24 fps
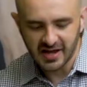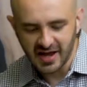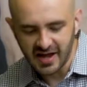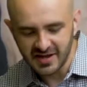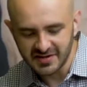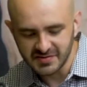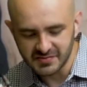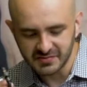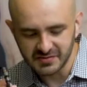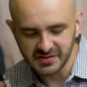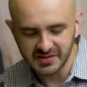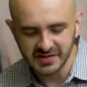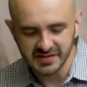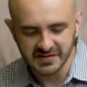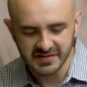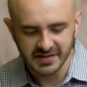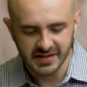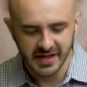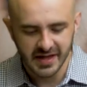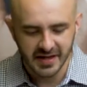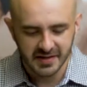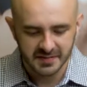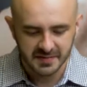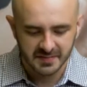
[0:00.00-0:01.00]
catch release
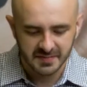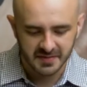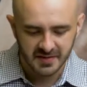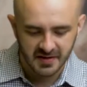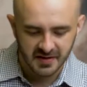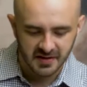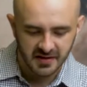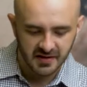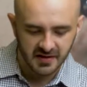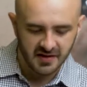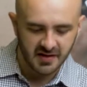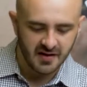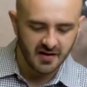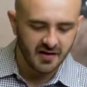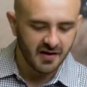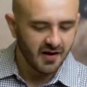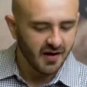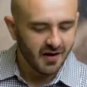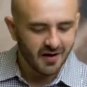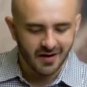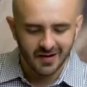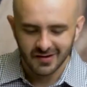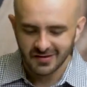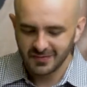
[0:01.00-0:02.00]
clasp.
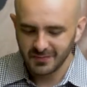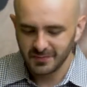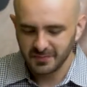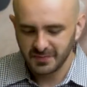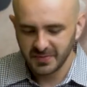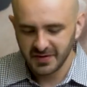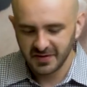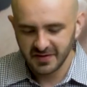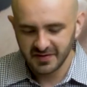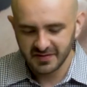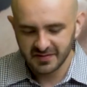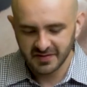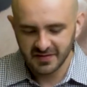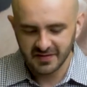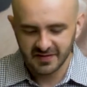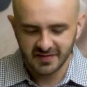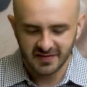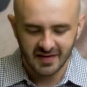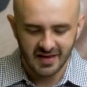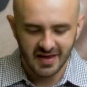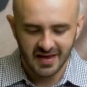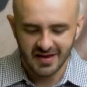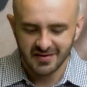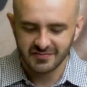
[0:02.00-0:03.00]
Awesome pieces,
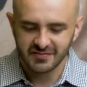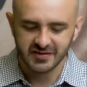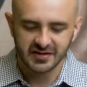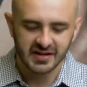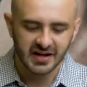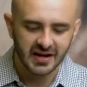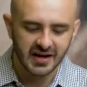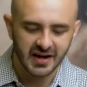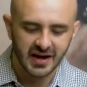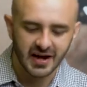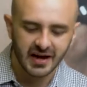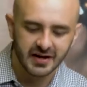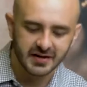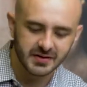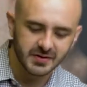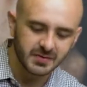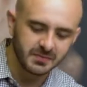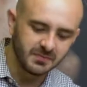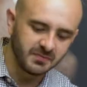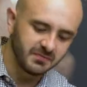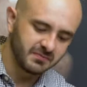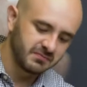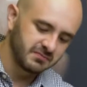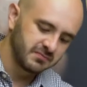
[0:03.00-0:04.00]
everyday
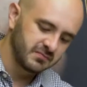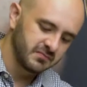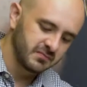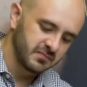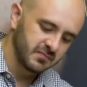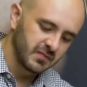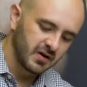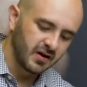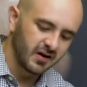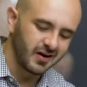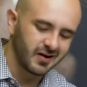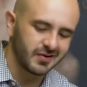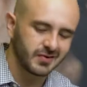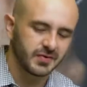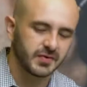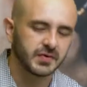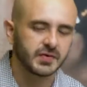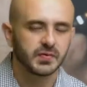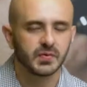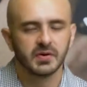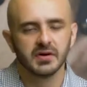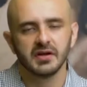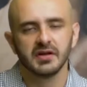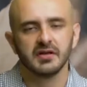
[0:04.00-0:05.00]
item, one hundred
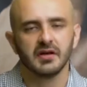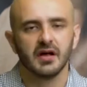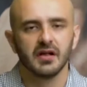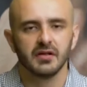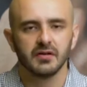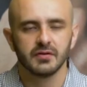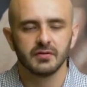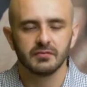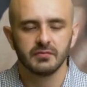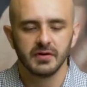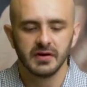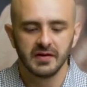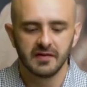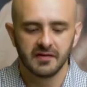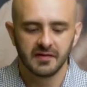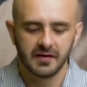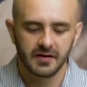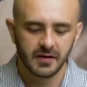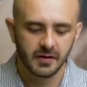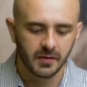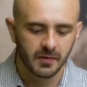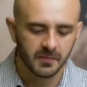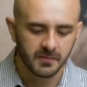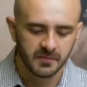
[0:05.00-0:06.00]
twenty dollars
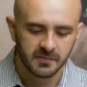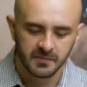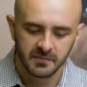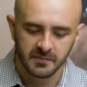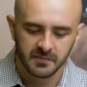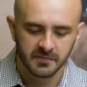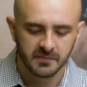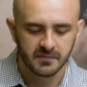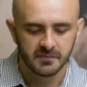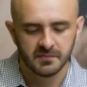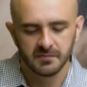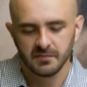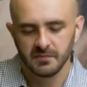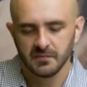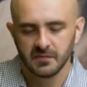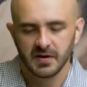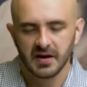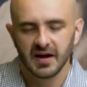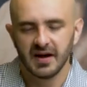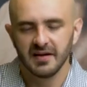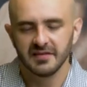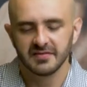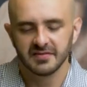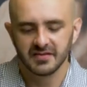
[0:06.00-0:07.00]
retail.
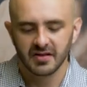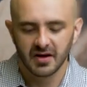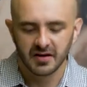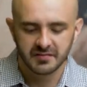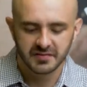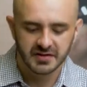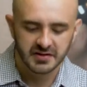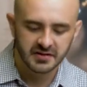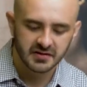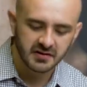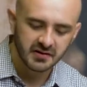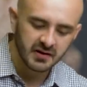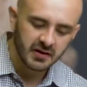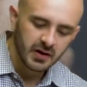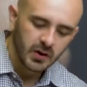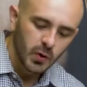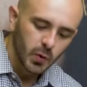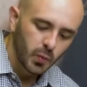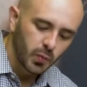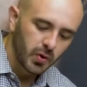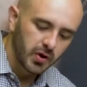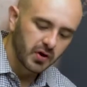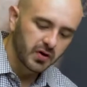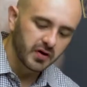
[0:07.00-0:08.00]
Guys love it.
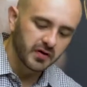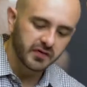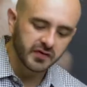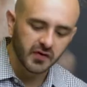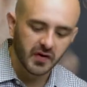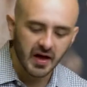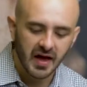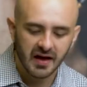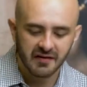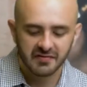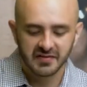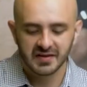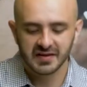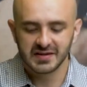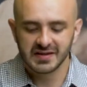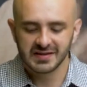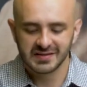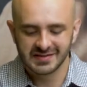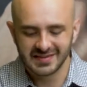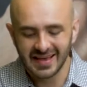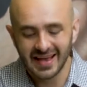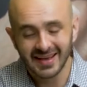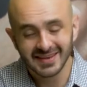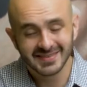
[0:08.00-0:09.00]
We also have the
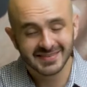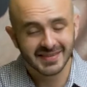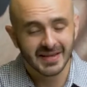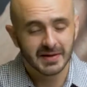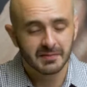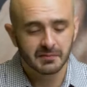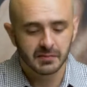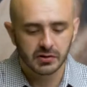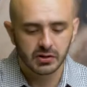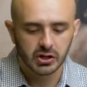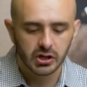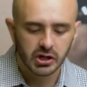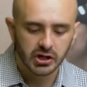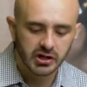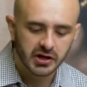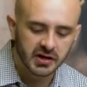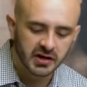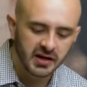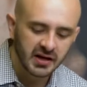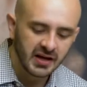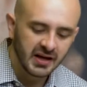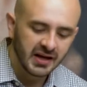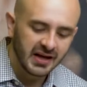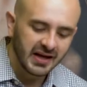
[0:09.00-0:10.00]
exact same look
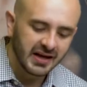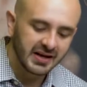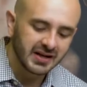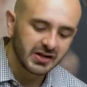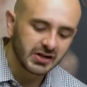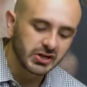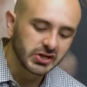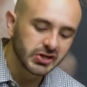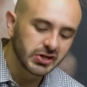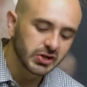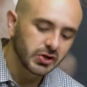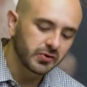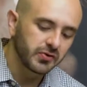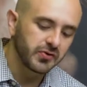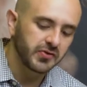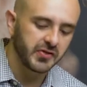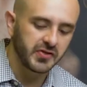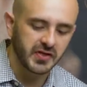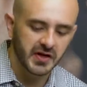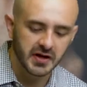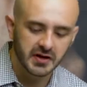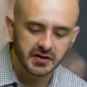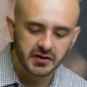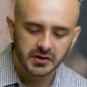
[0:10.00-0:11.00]
in a little
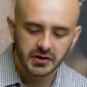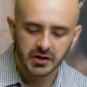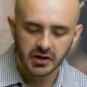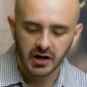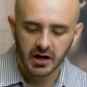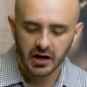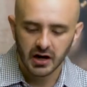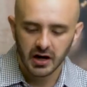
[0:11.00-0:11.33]
thinner